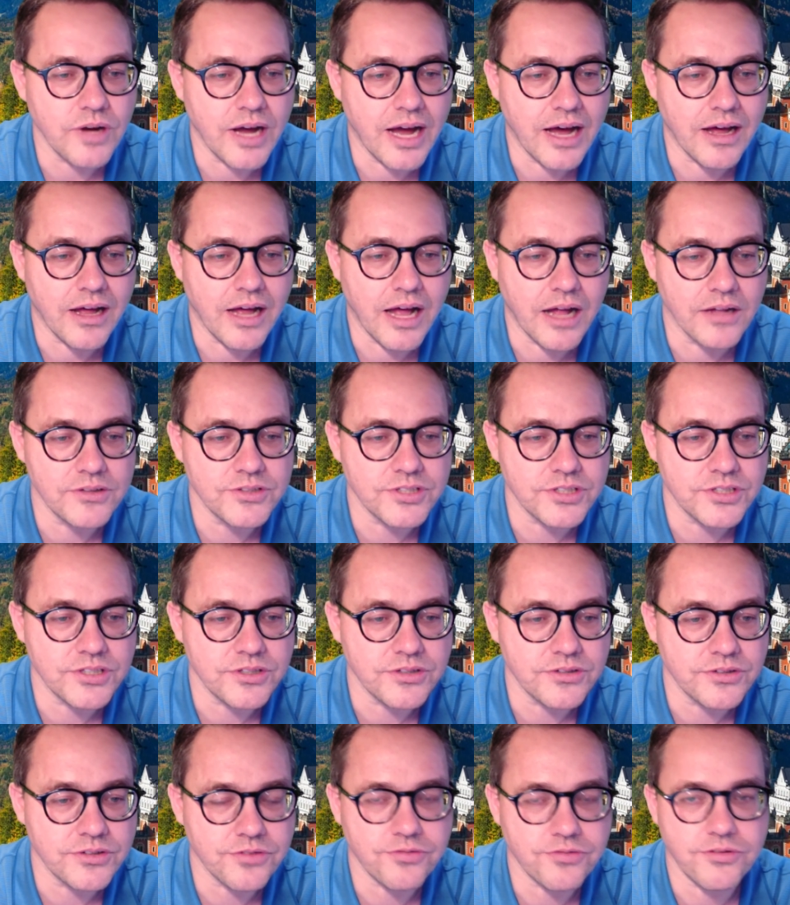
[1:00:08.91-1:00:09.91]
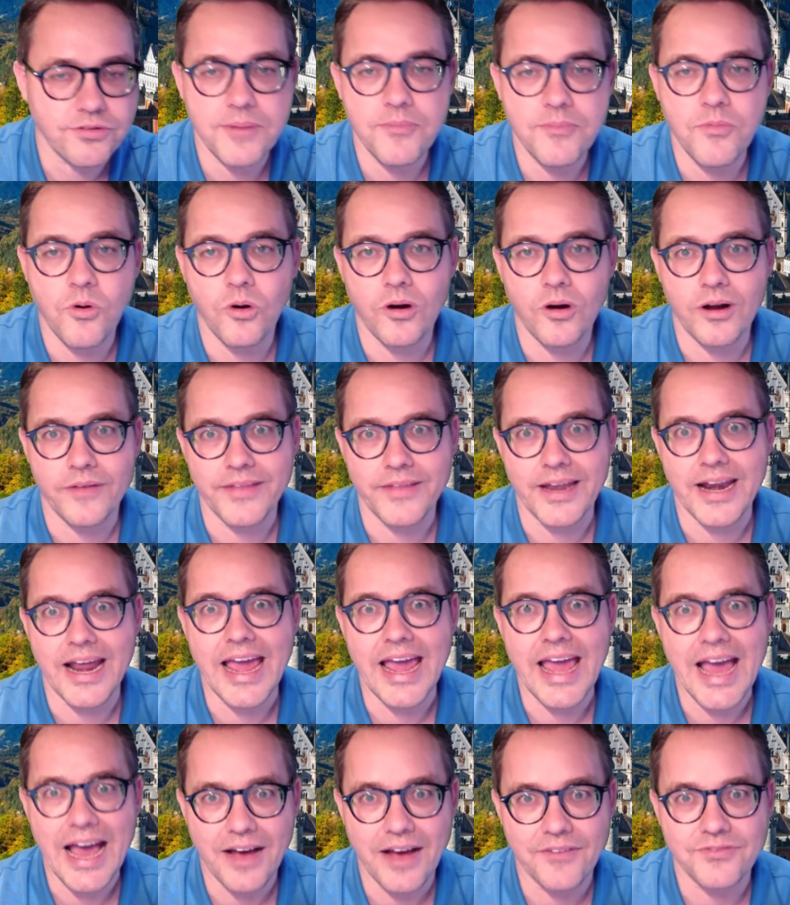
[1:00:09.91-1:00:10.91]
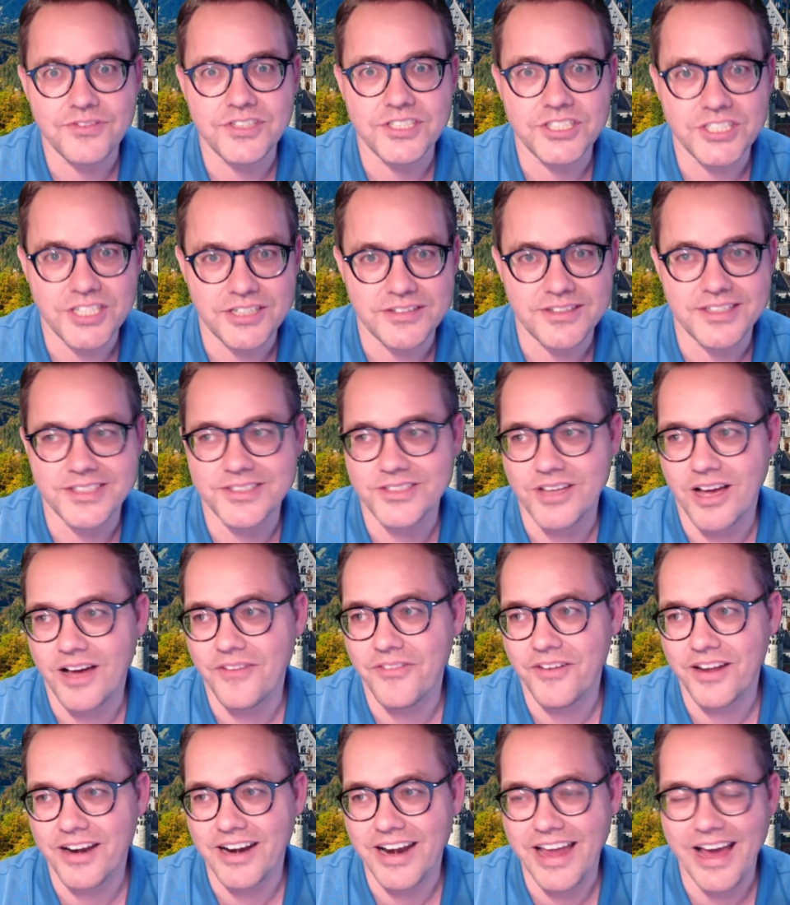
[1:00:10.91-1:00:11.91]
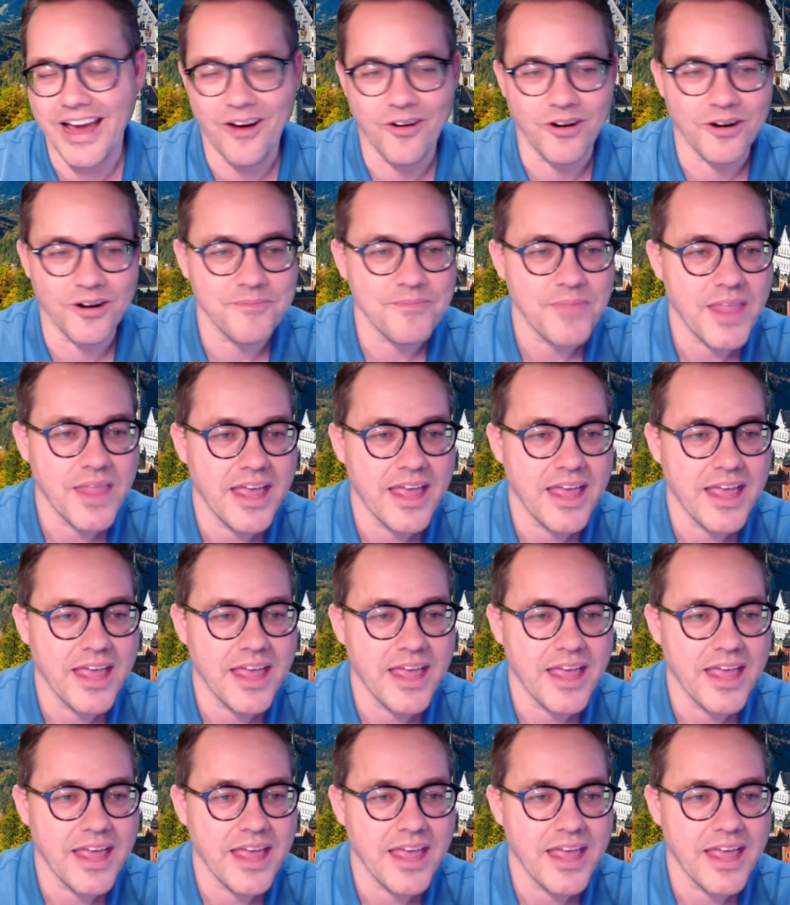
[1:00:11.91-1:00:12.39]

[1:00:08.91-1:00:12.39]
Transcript: I'll, I'll do three more and then I have to shut this off at an hour.